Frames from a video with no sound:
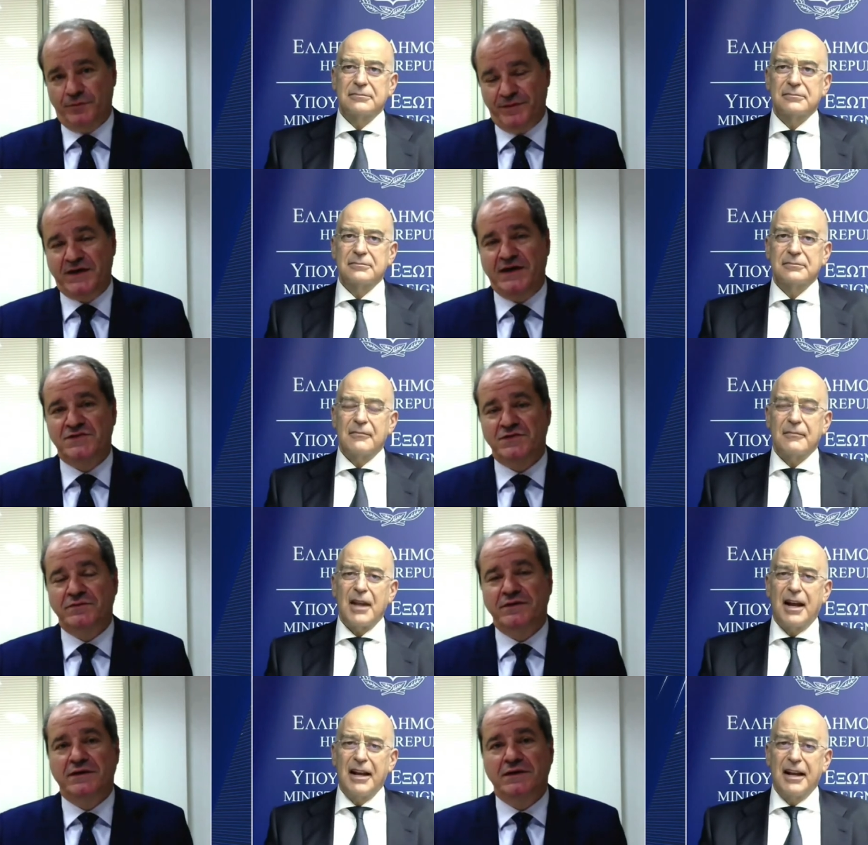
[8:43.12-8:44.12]
Speaker 1: the European
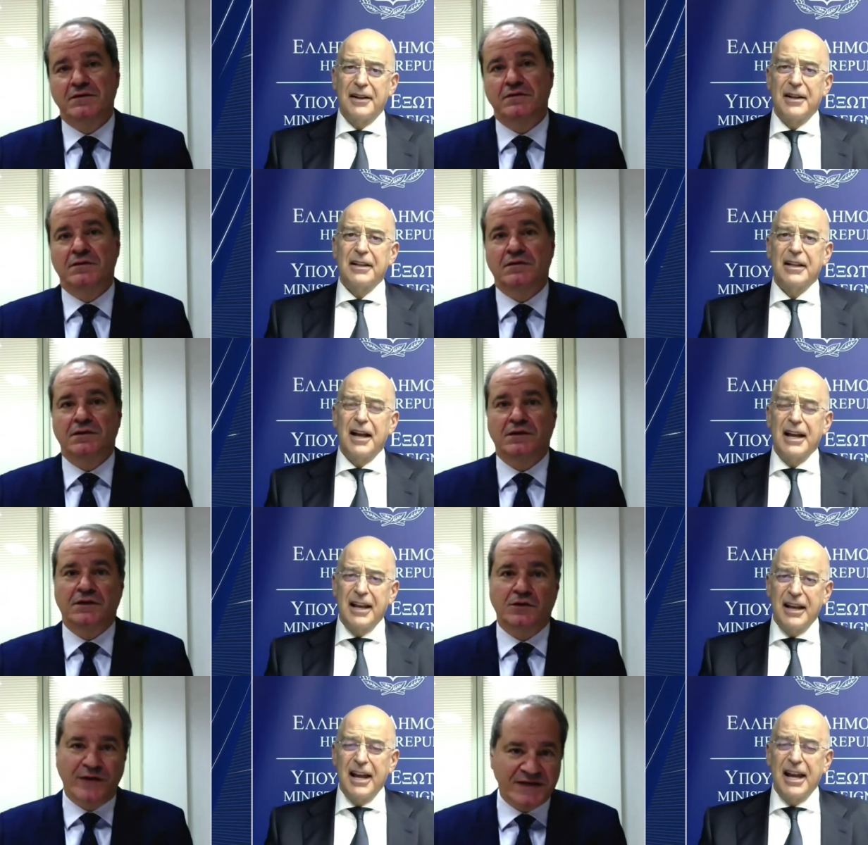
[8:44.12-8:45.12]
Council meeting, the
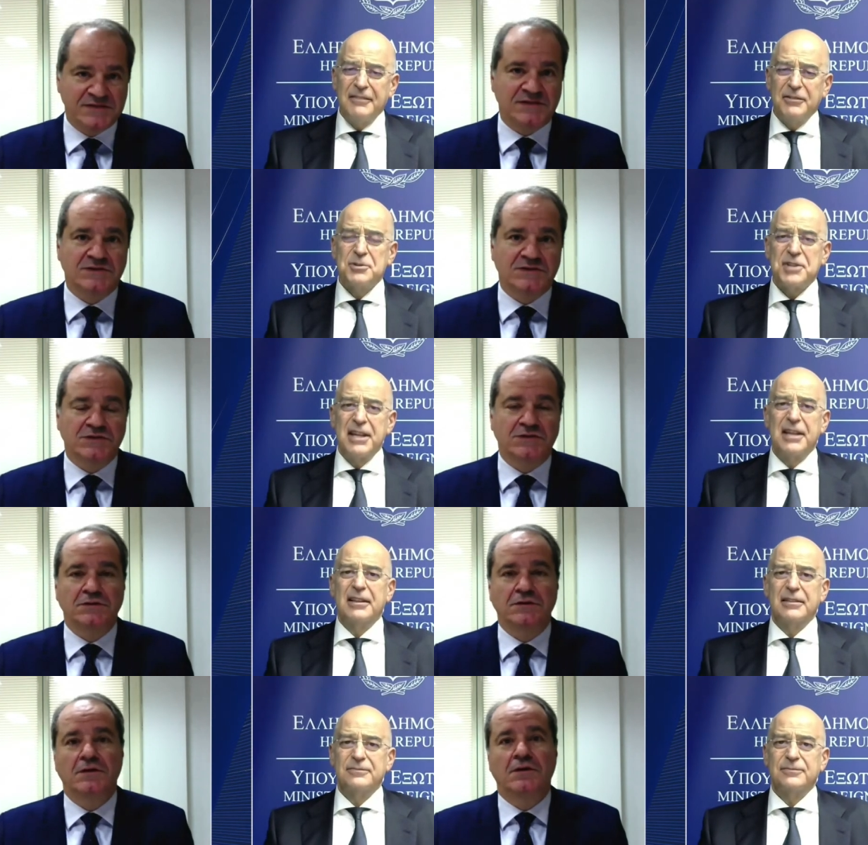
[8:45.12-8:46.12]
US decision,
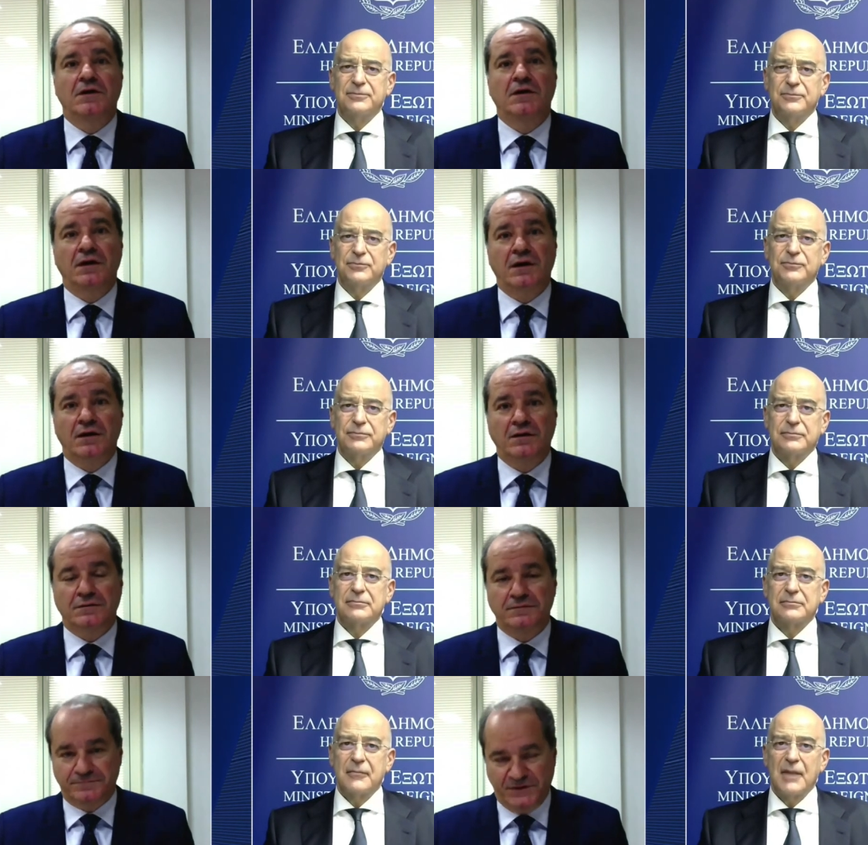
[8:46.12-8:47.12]

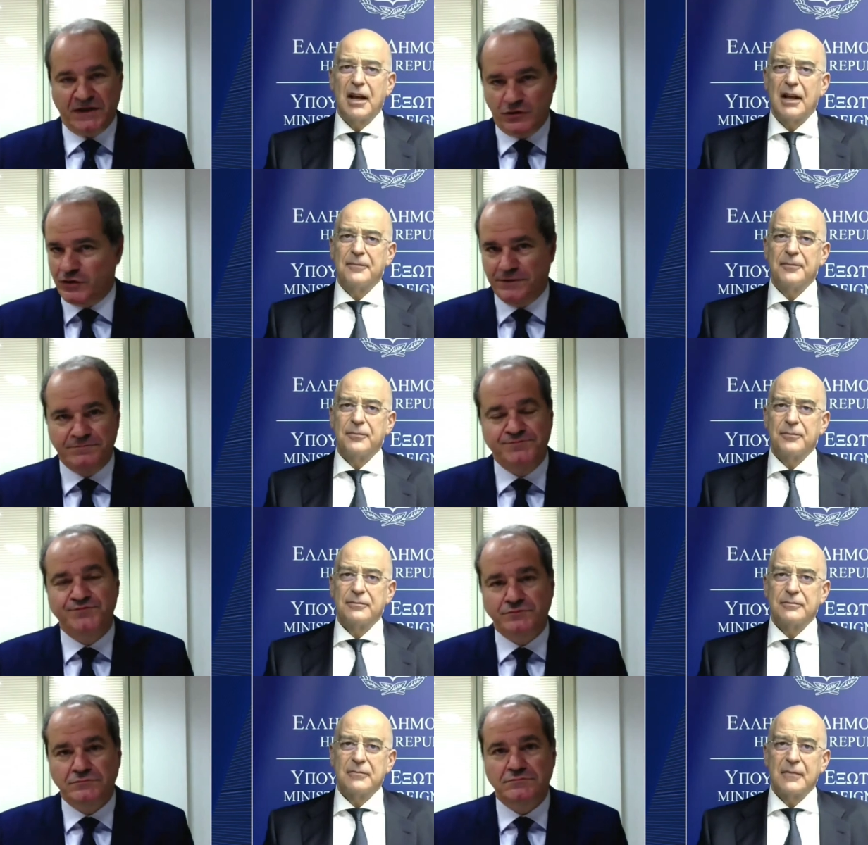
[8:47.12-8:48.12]
and yeah, go ahead.
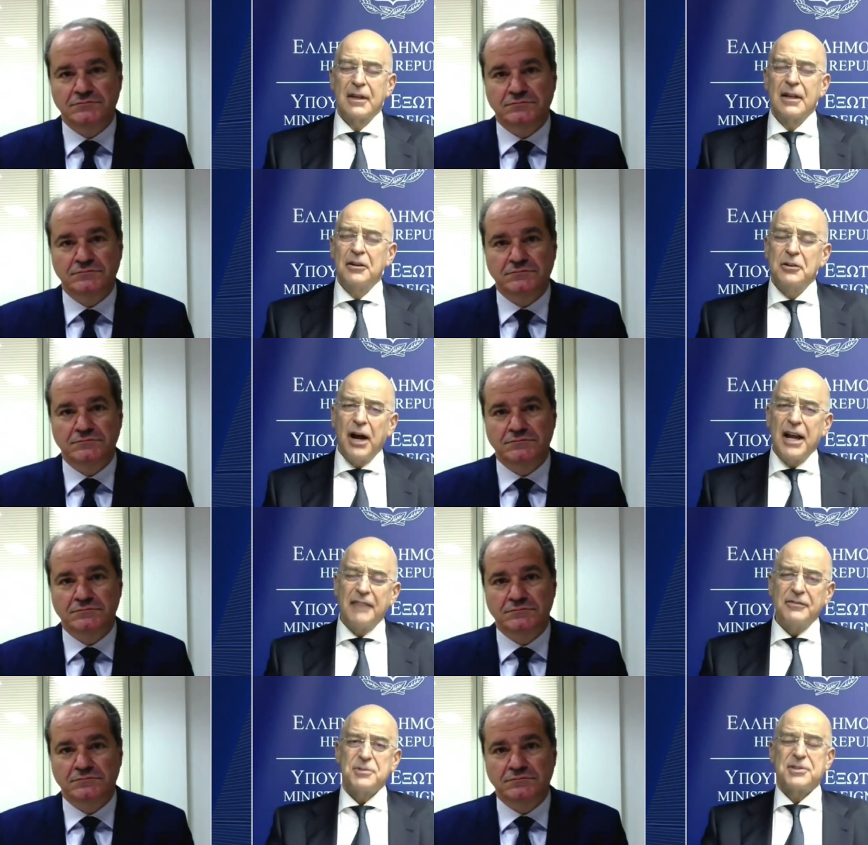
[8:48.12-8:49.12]
Speaker 2: No,
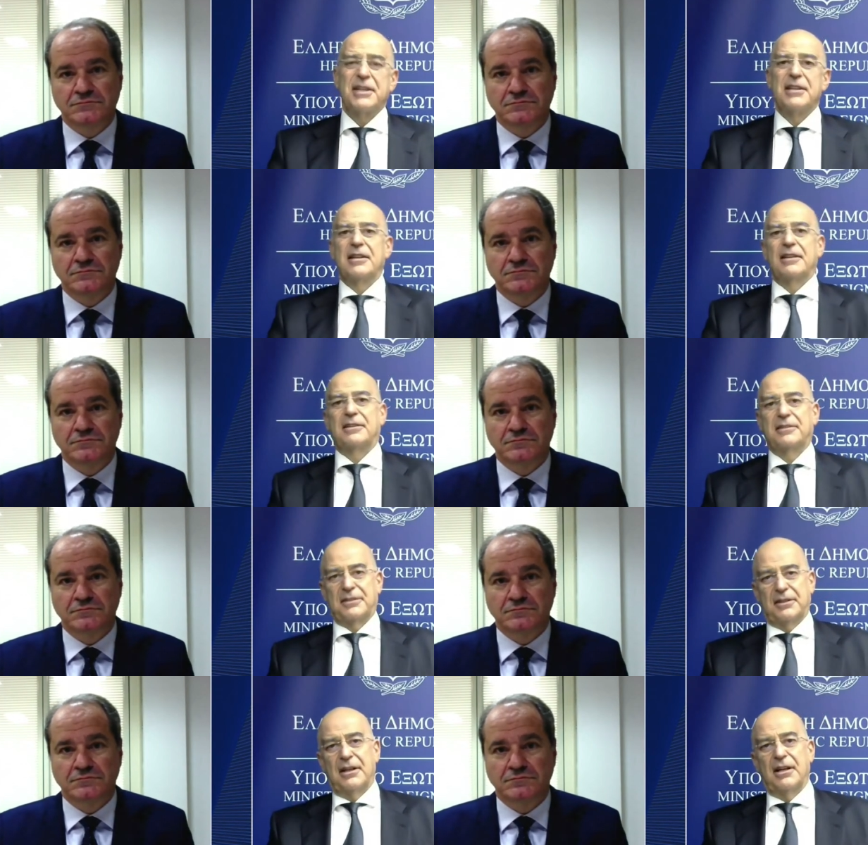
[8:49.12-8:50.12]
I have to say
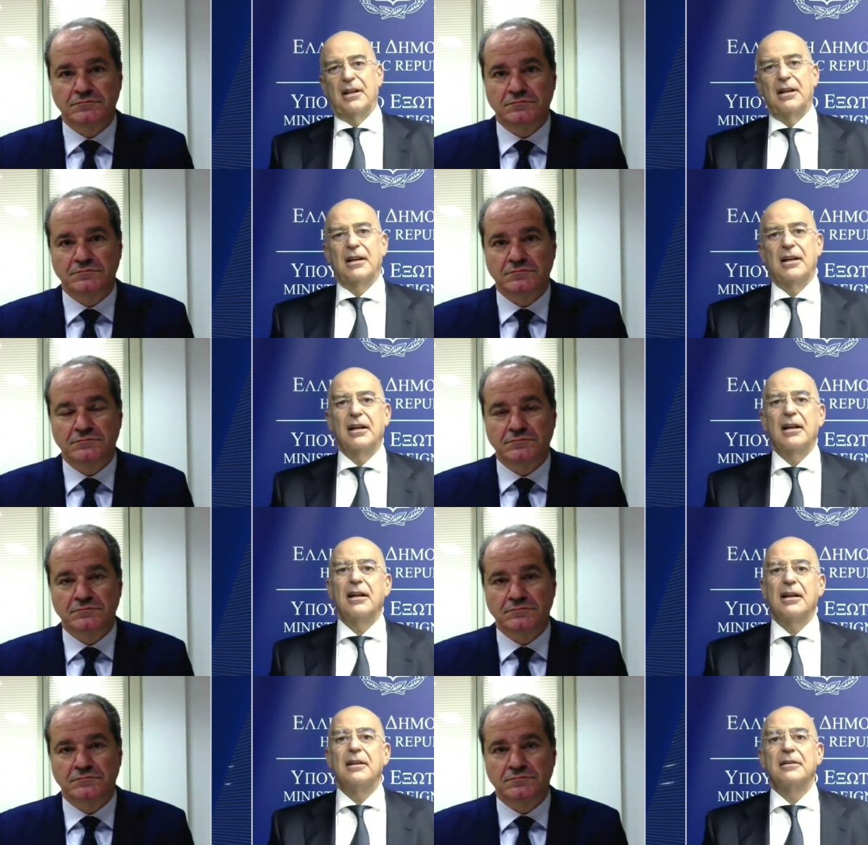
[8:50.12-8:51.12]
that
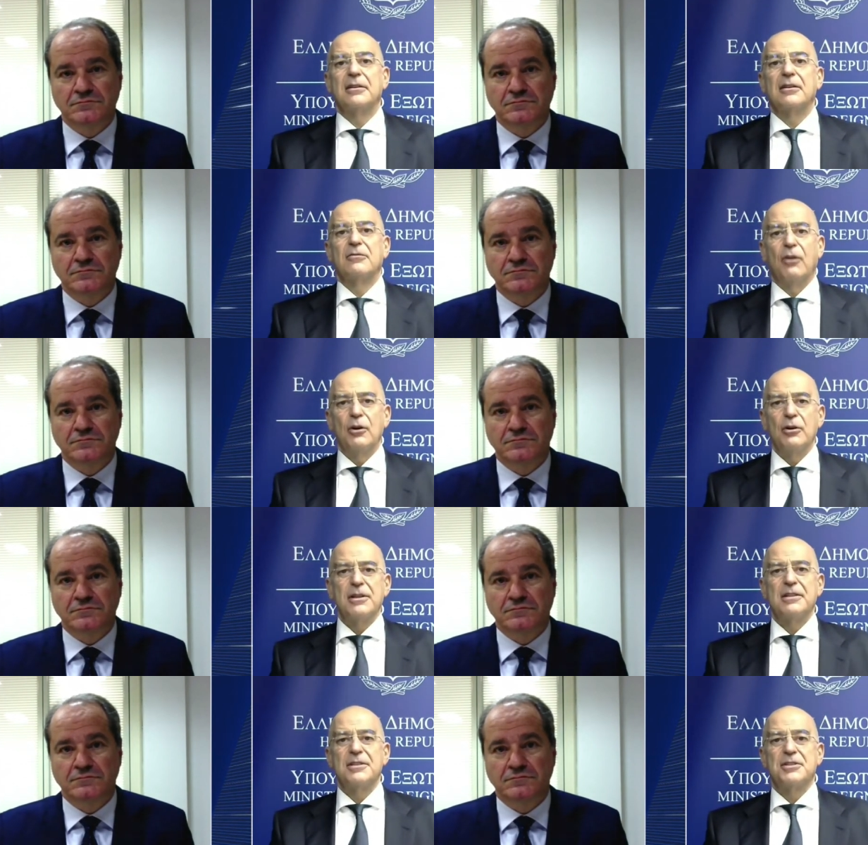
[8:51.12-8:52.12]

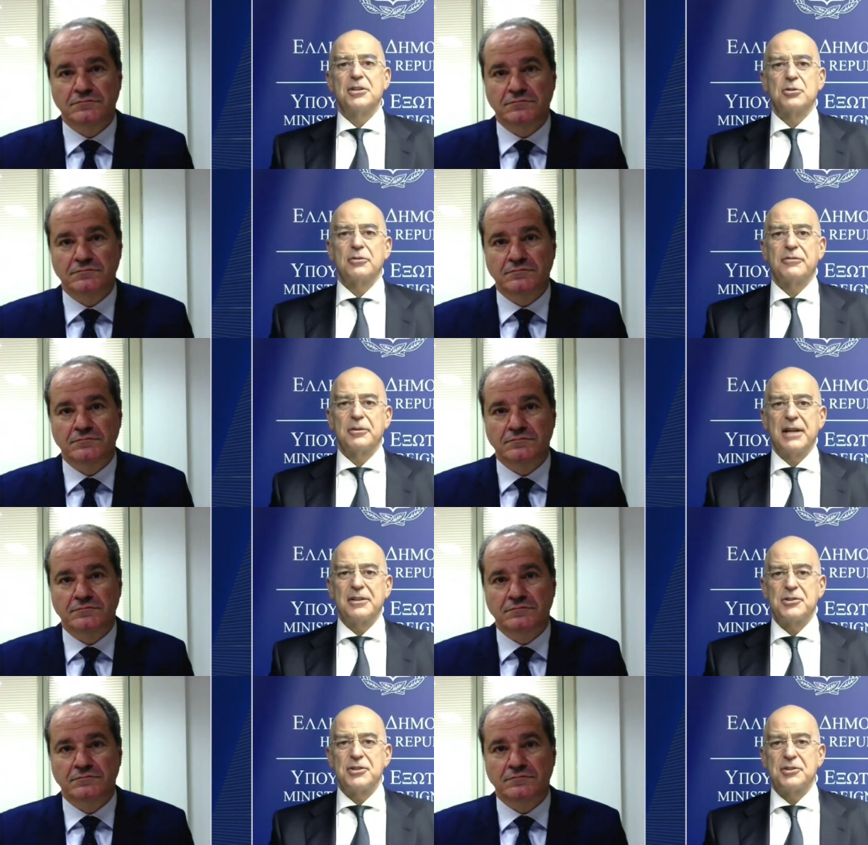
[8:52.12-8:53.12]
following the decision of the
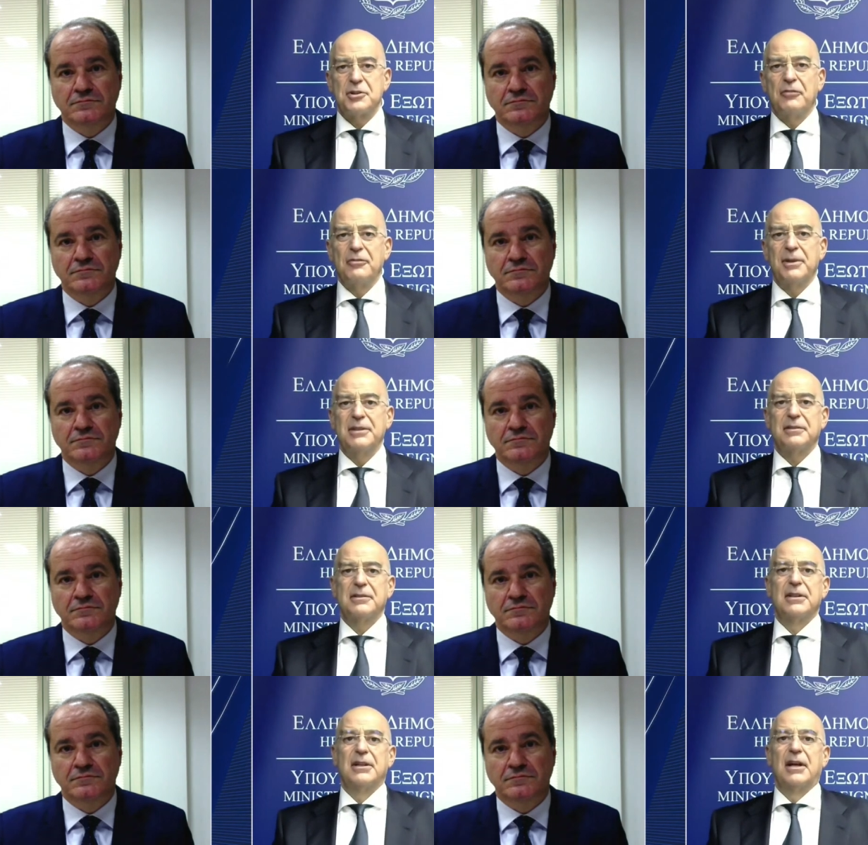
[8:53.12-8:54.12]
United States government